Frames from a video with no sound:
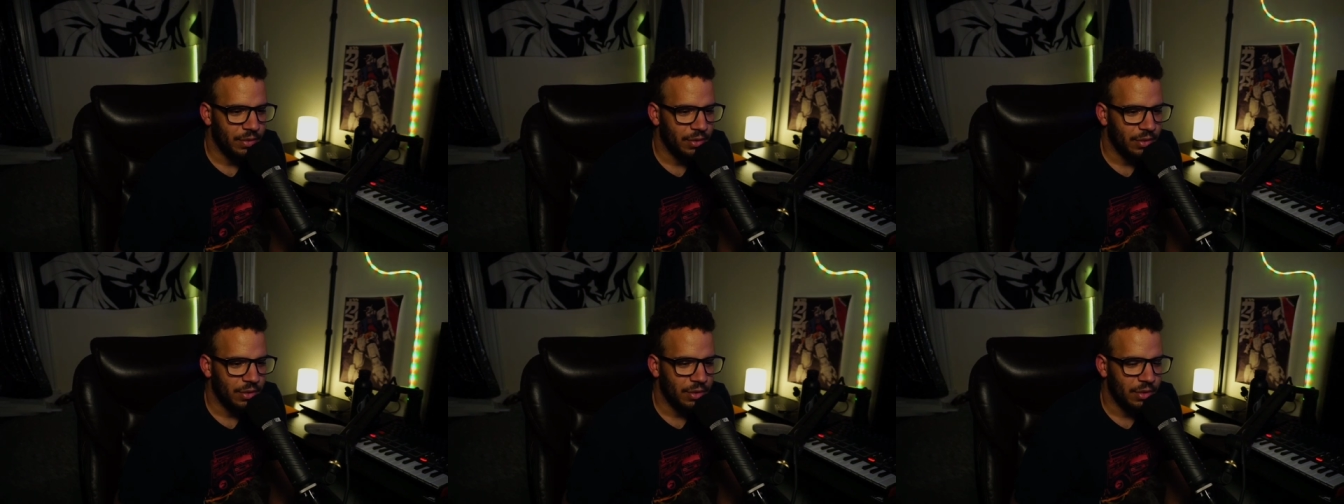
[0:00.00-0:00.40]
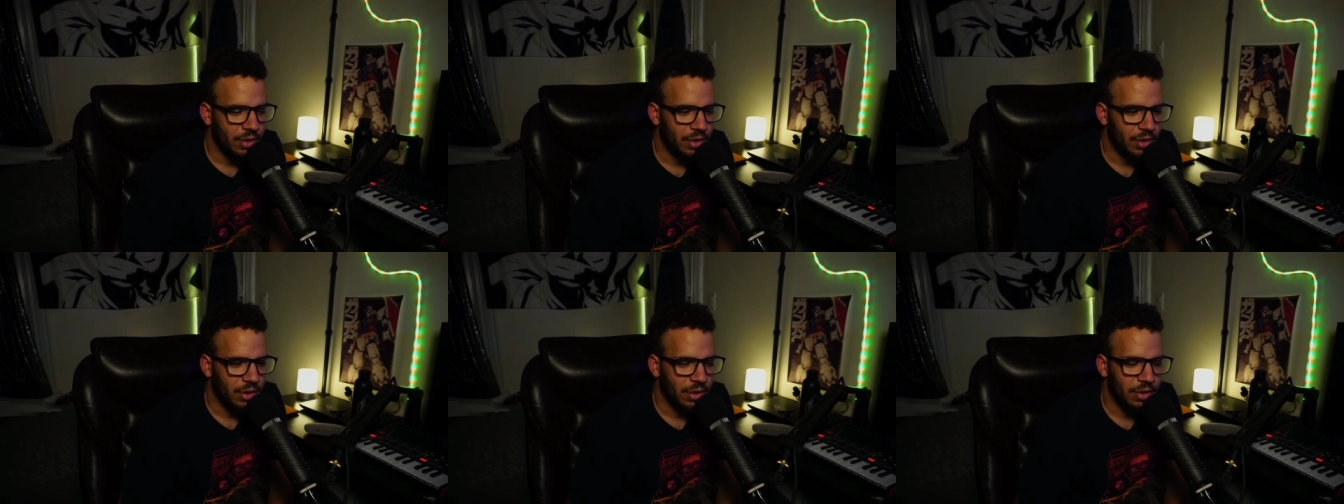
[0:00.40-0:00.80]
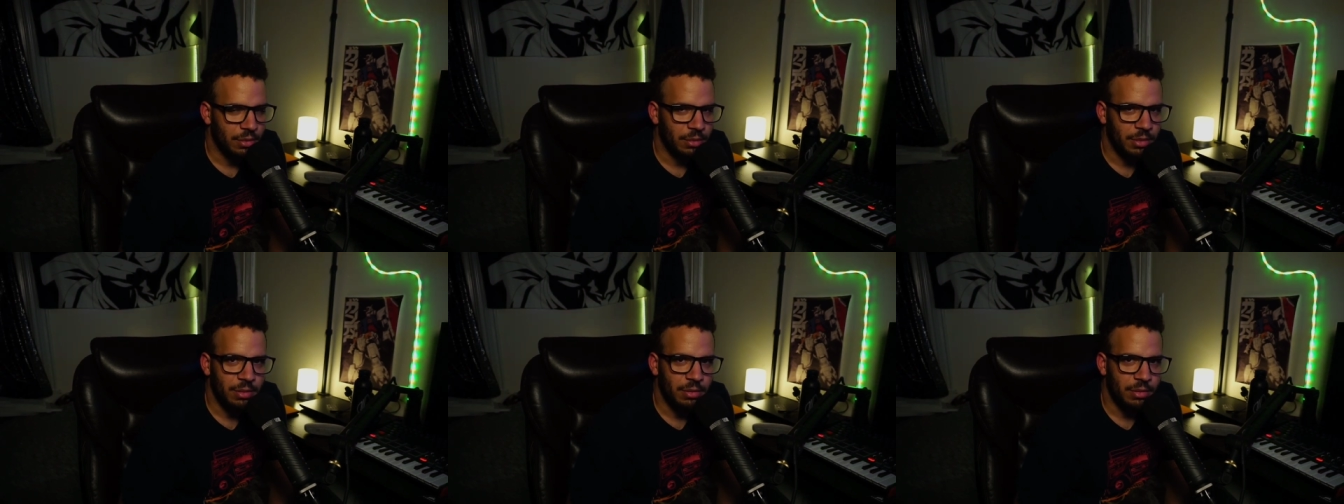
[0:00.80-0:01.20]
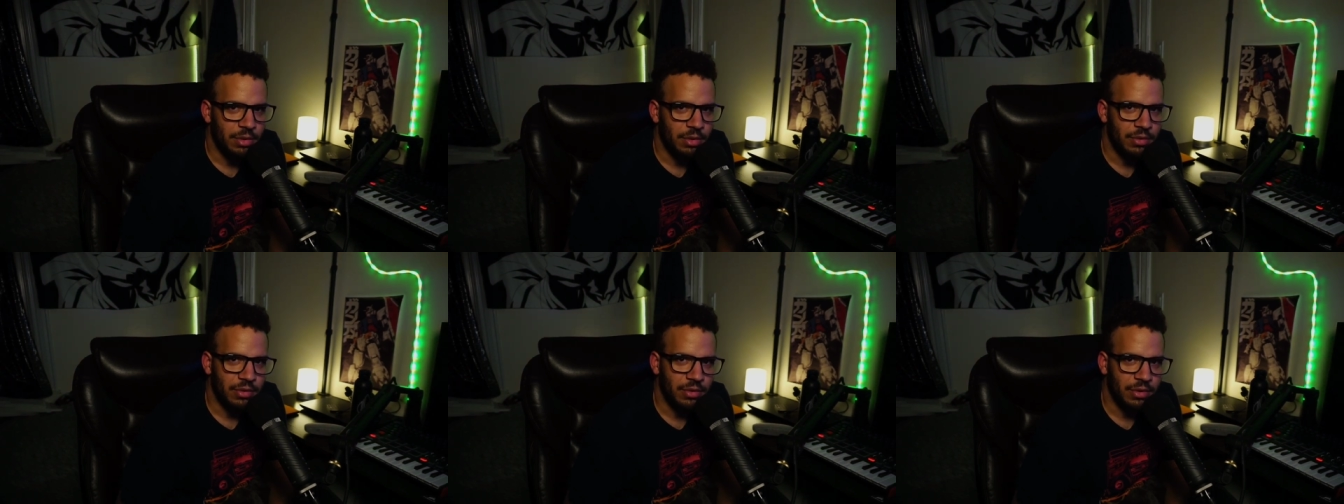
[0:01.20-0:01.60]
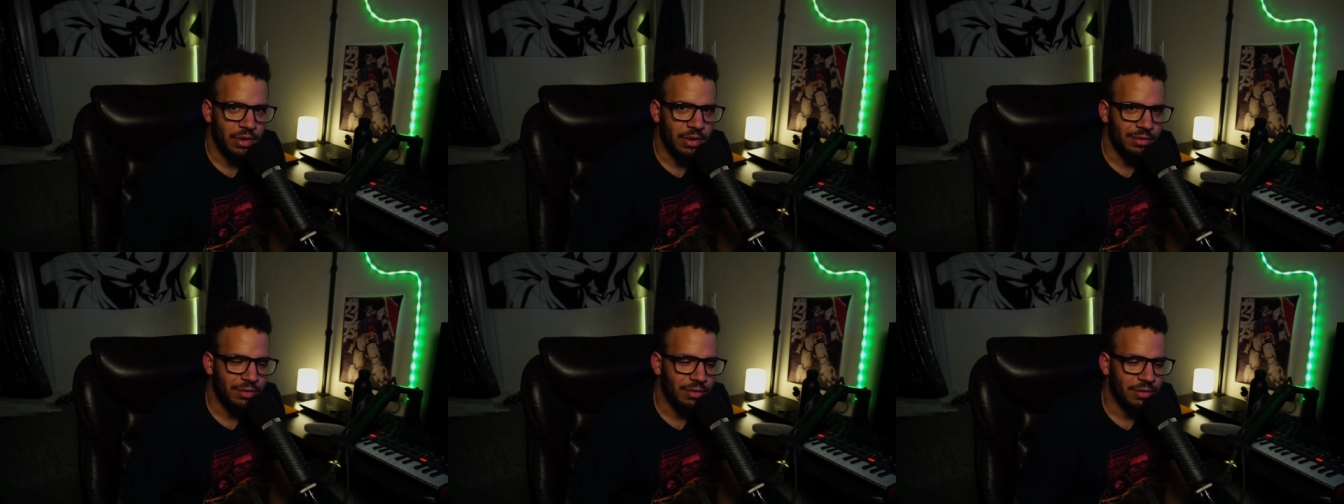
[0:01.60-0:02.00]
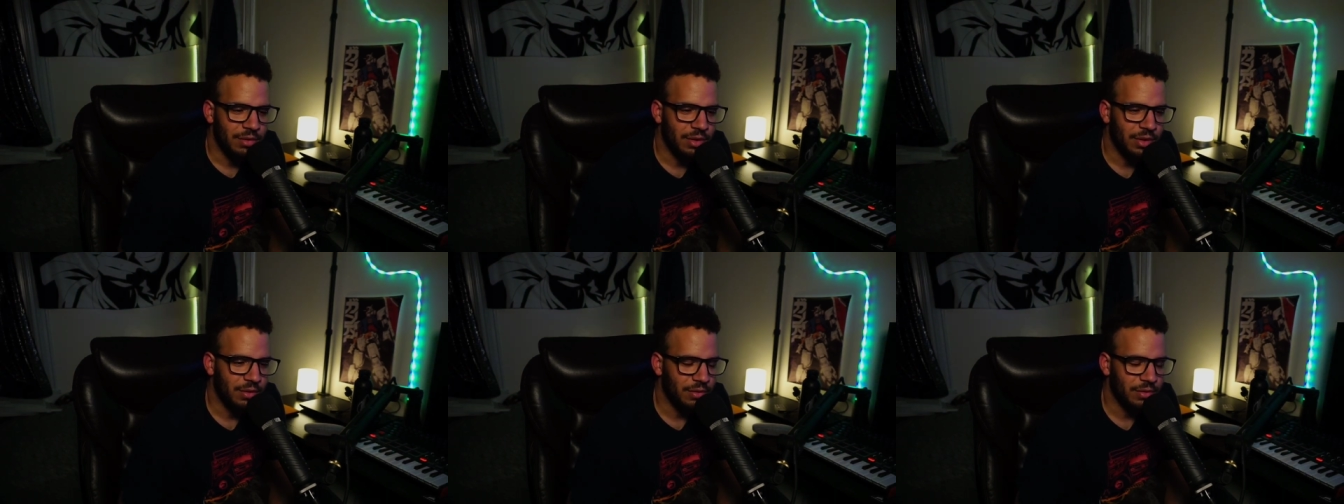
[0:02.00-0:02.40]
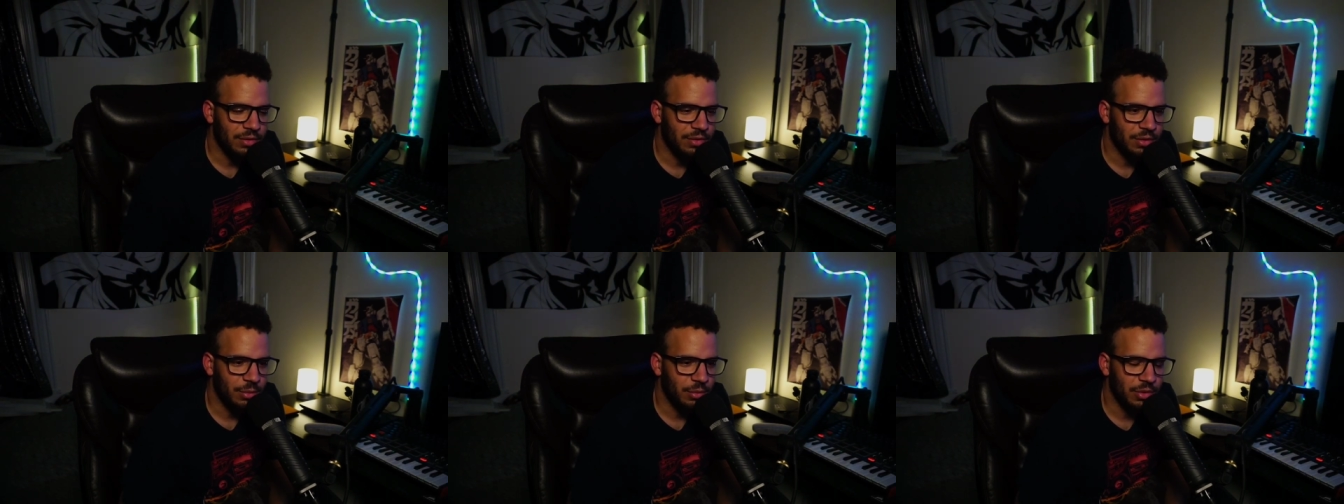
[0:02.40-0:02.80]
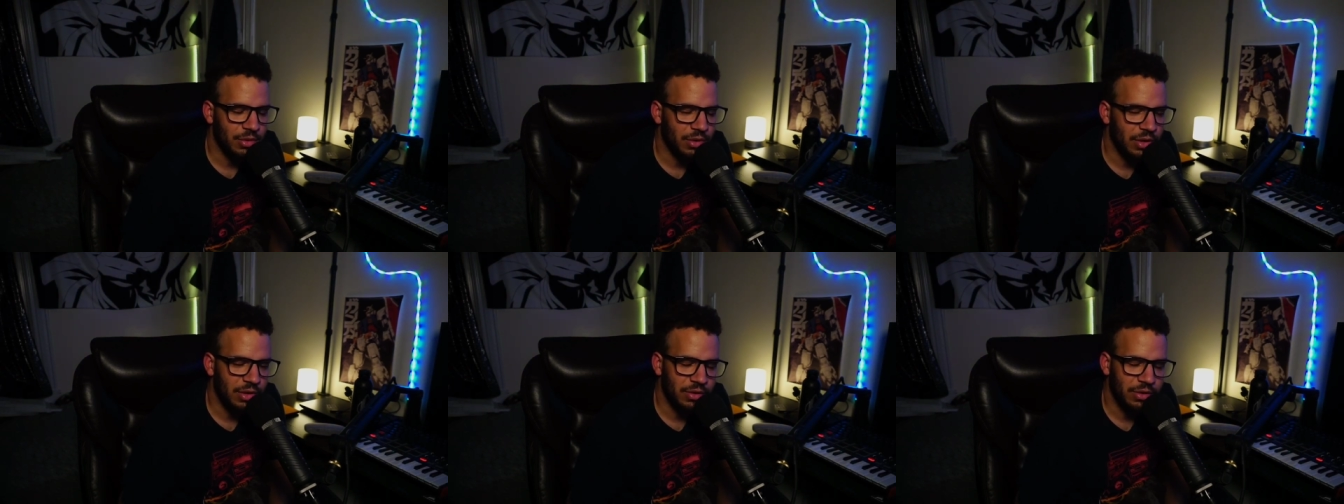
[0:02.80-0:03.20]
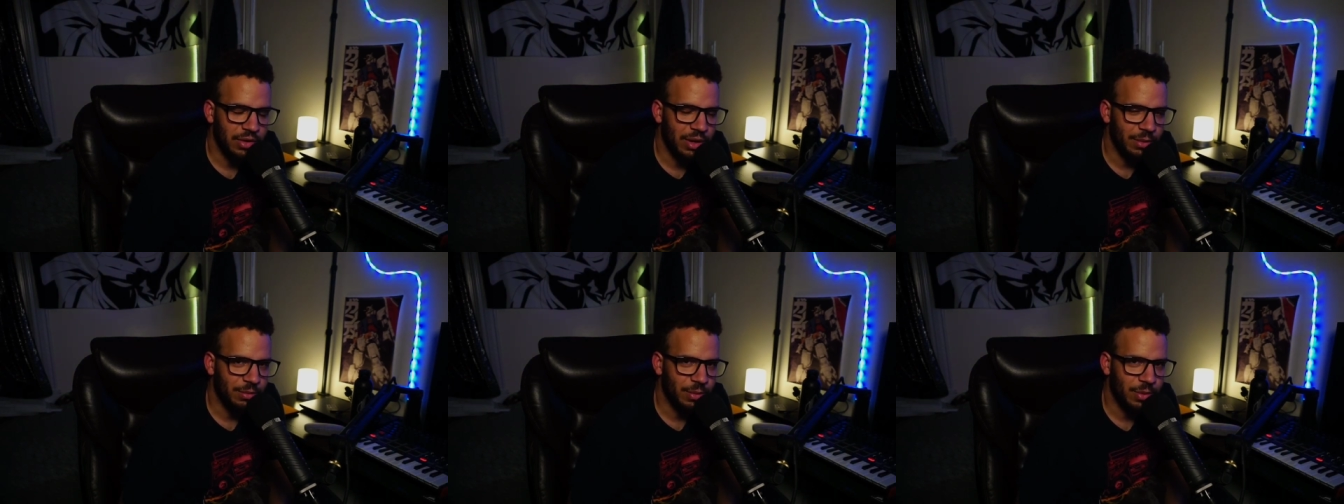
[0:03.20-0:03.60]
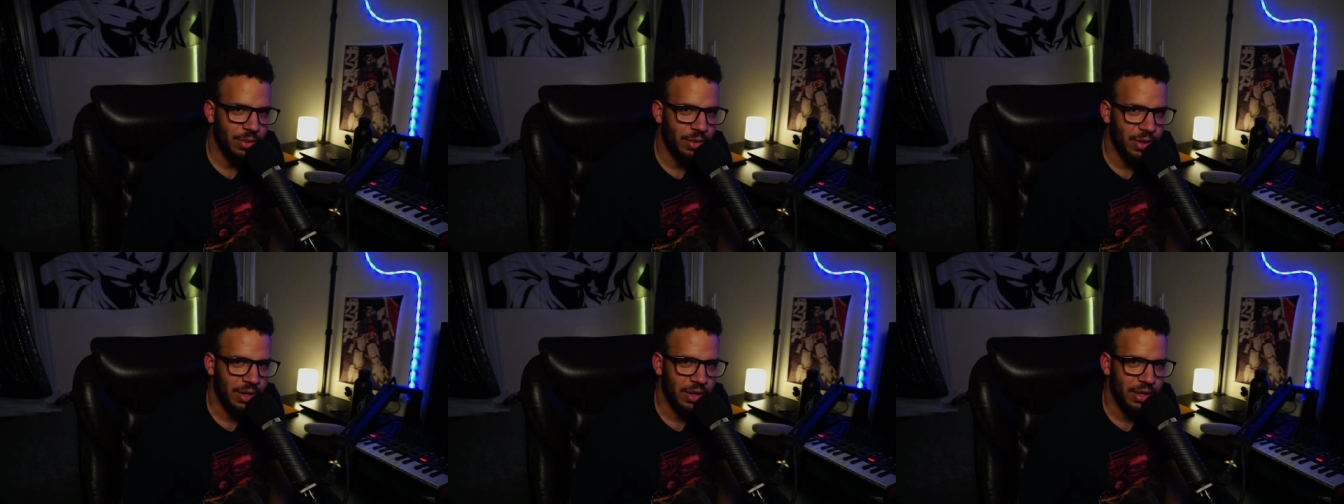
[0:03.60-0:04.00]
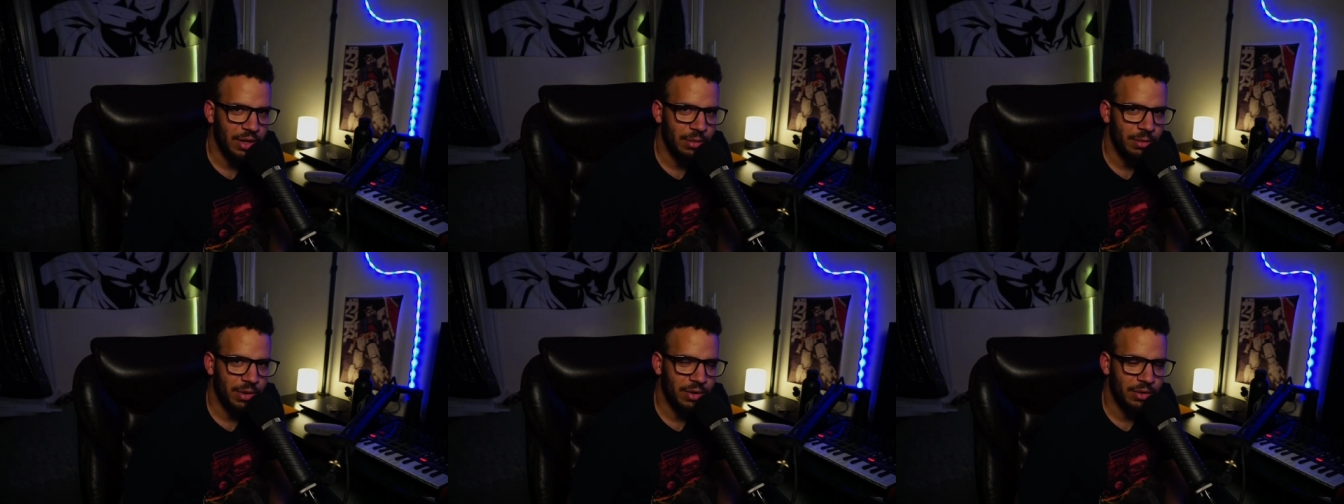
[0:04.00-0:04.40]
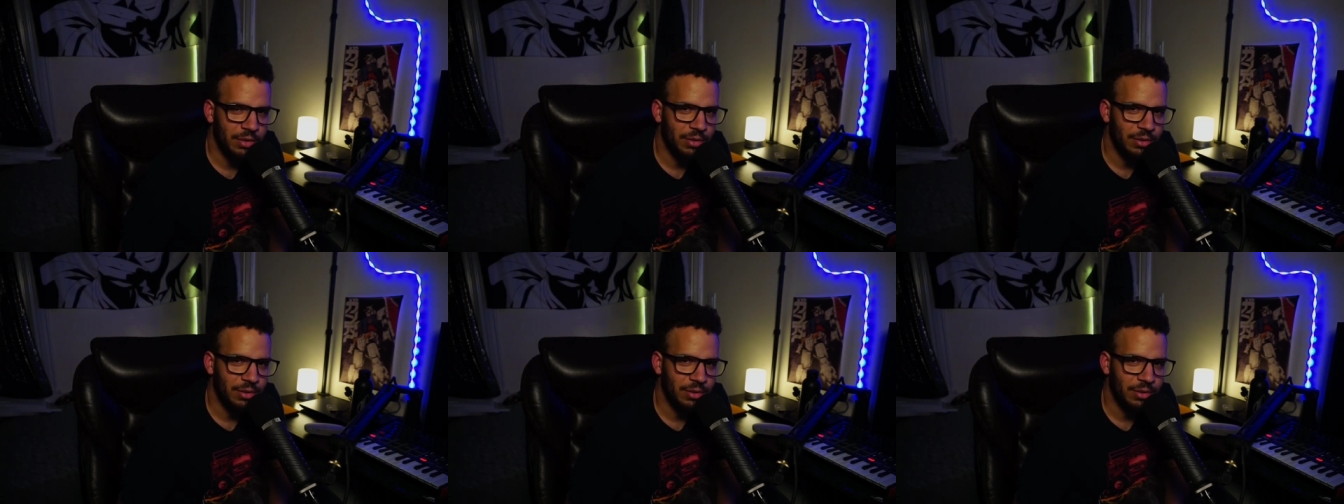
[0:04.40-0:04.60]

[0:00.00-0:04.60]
you know, other people and stuff some reason I stopped thinking about who